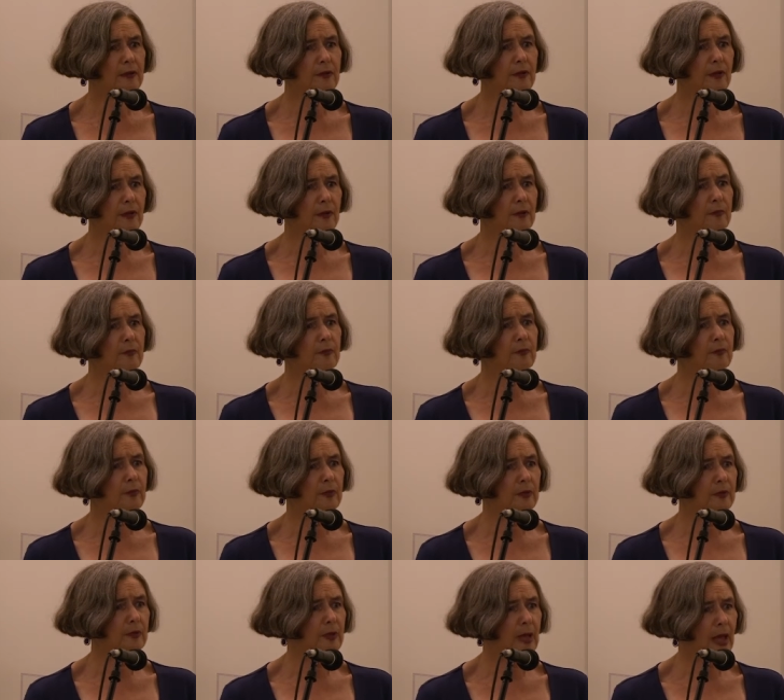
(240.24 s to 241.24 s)
the
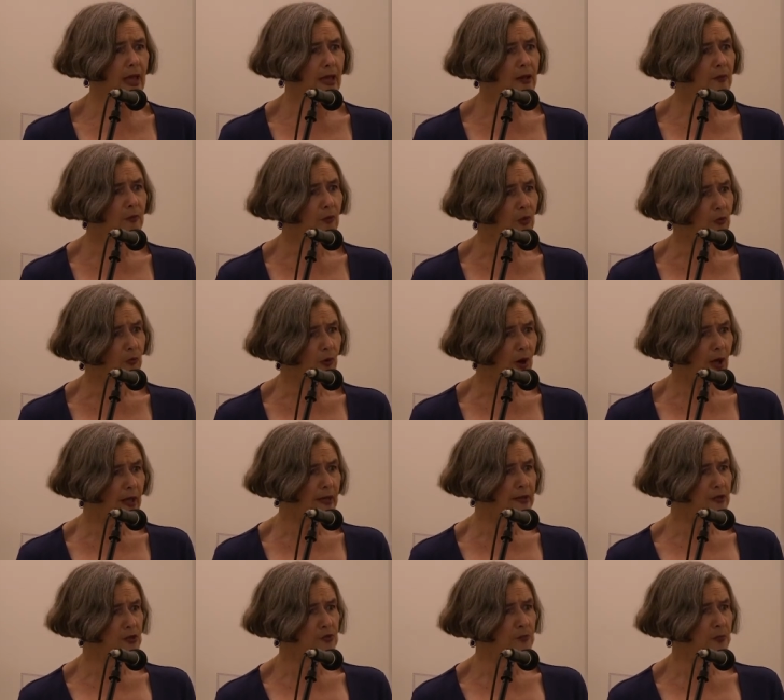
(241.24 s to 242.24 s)
animal
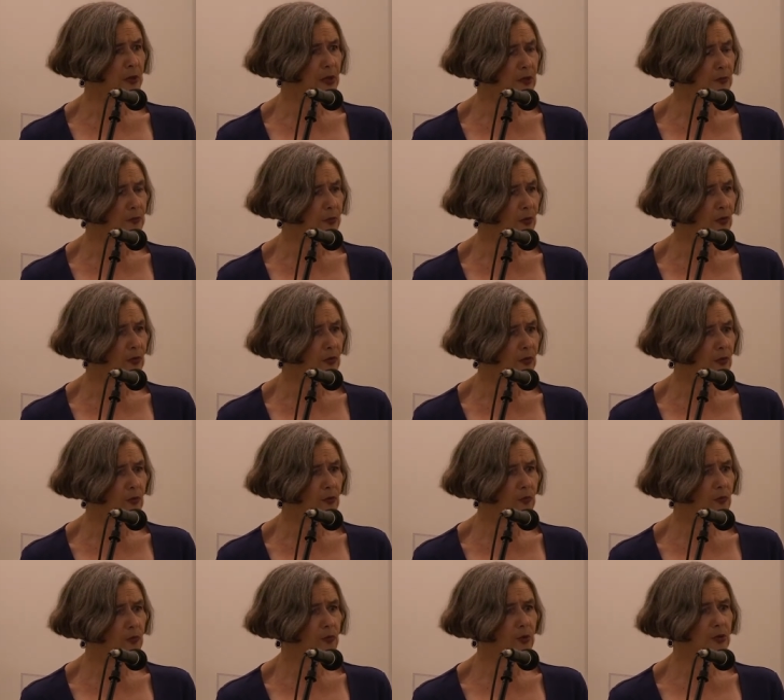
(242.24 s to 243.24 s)
rights people
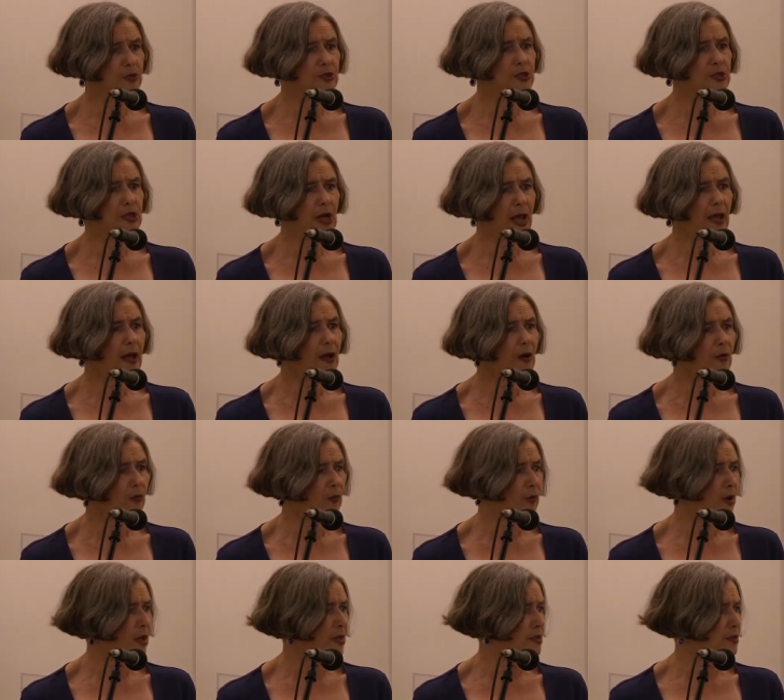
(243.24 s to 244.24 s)
were just
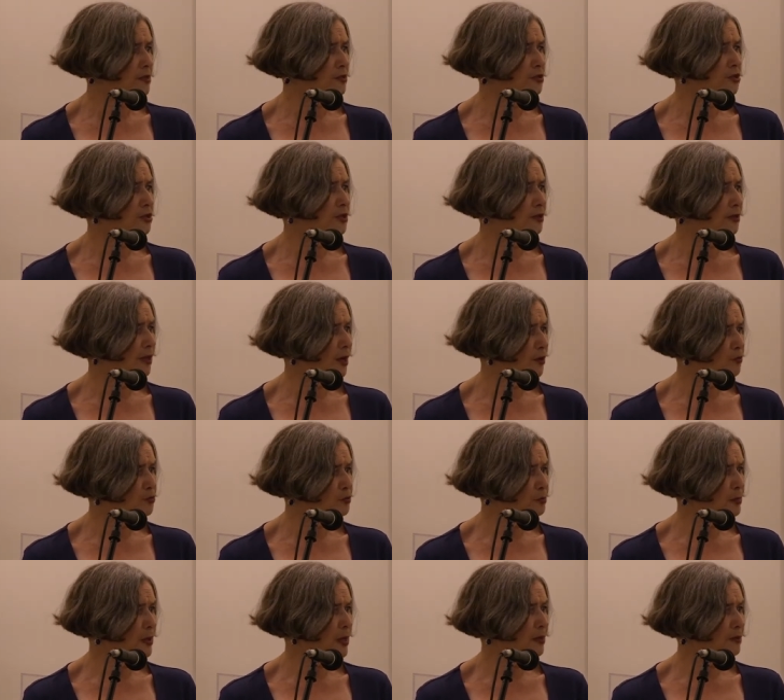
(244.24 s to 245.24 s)
outraged at
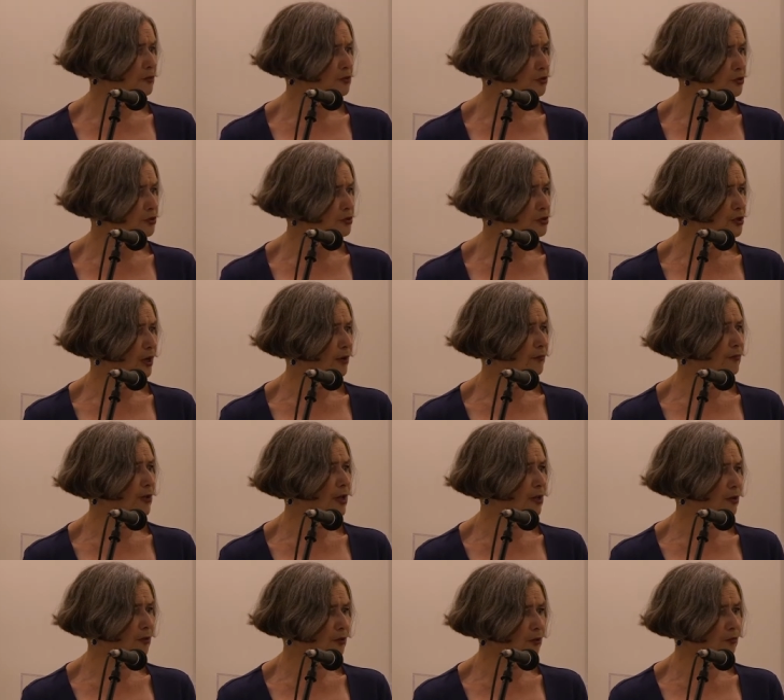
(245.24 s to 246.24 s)
those pictures of
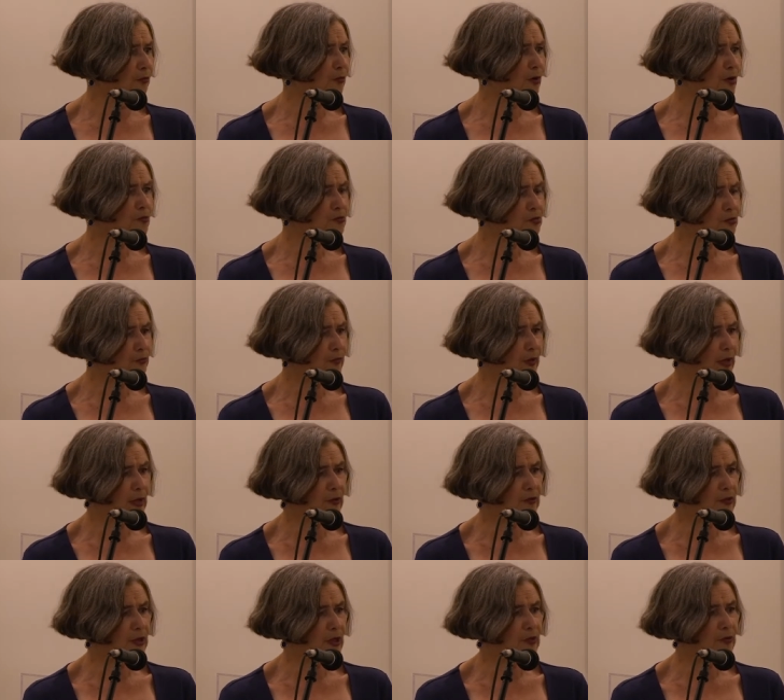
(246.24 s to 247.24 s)
Eleanor
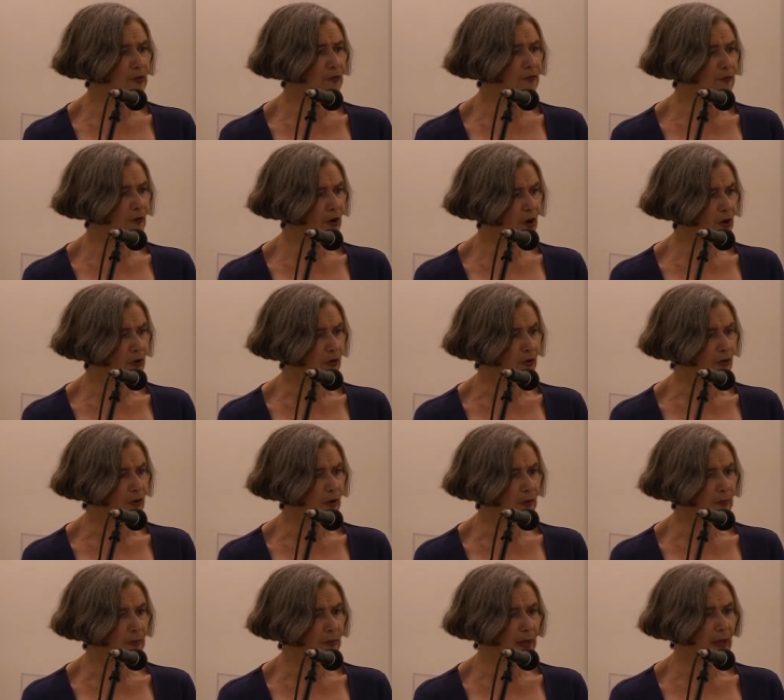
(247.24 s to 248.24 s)
Roosevelt in the fur,
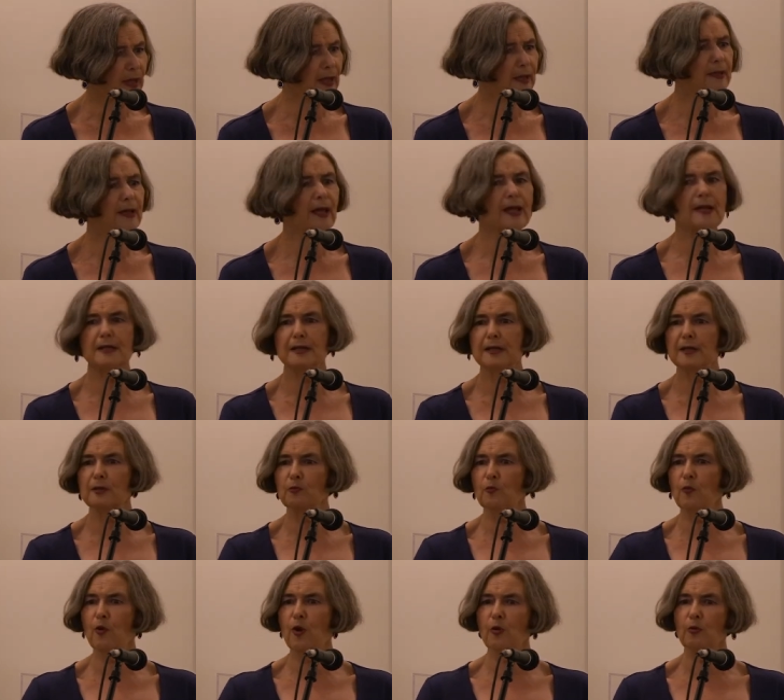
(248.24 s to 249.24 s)
and they
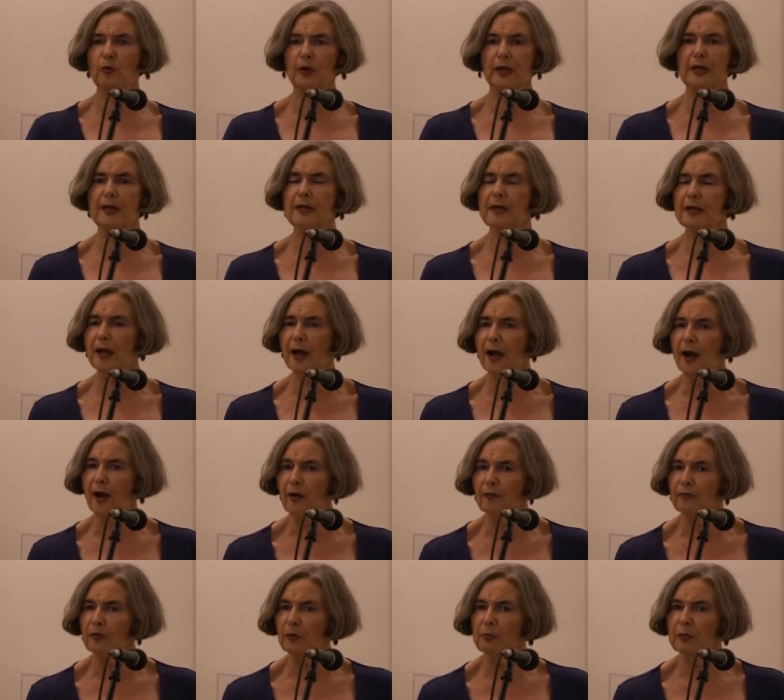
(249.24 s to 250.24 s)
didn't want any
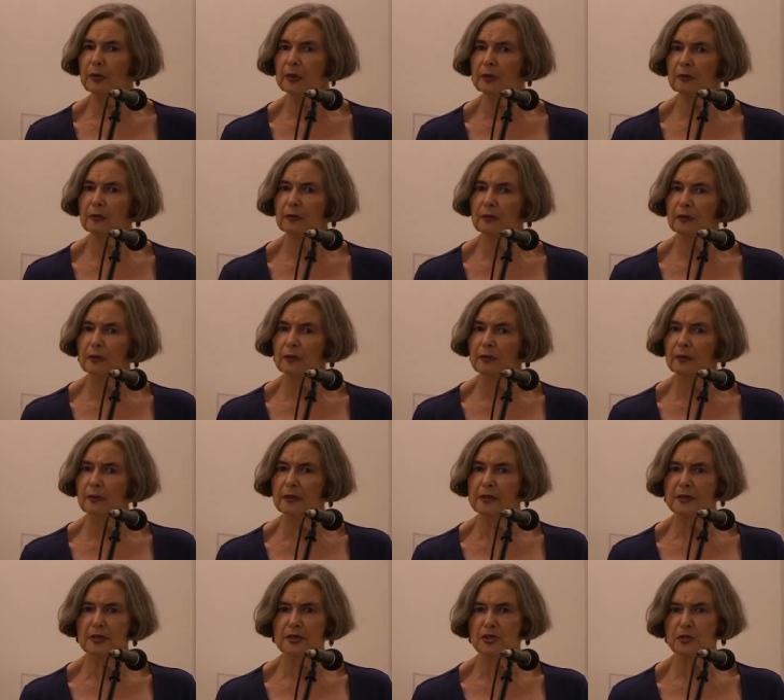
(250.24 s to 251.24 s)
of them
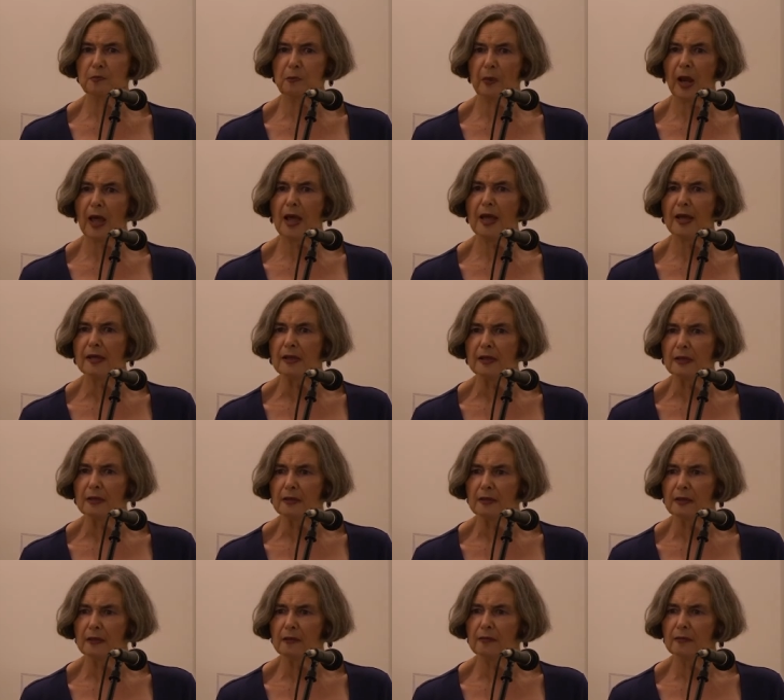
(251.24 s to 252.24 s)

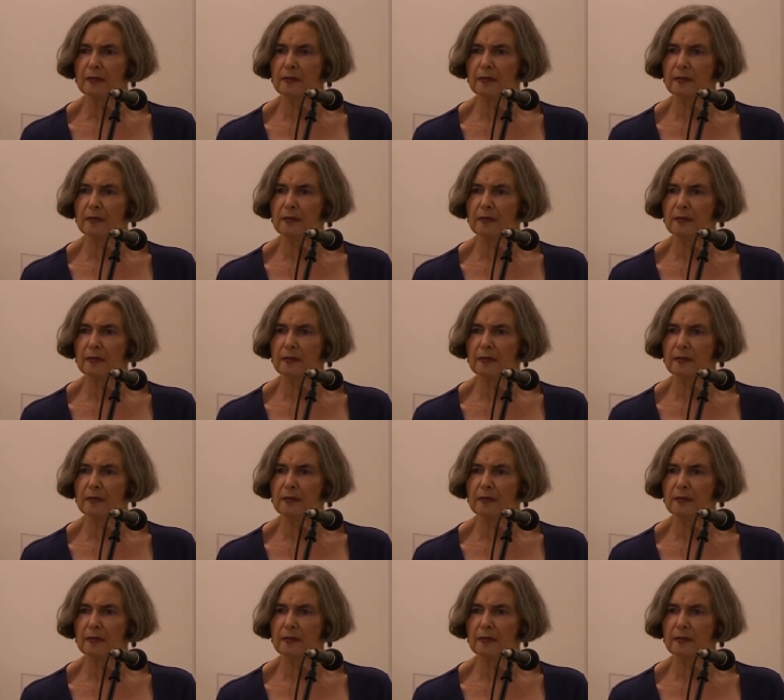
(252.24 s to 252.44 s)
displayed.